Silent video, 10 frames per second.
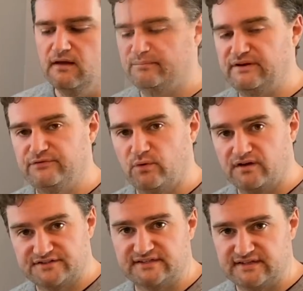But if you
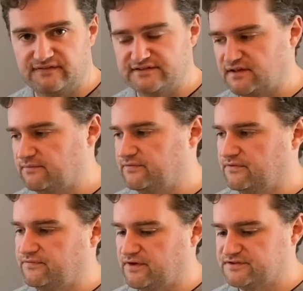are setting this up for
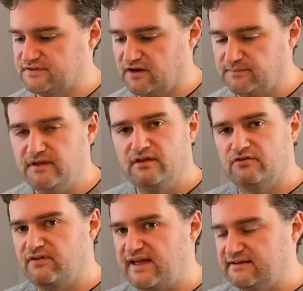the first time,
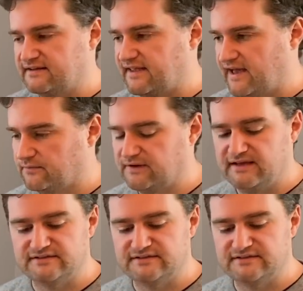create an account.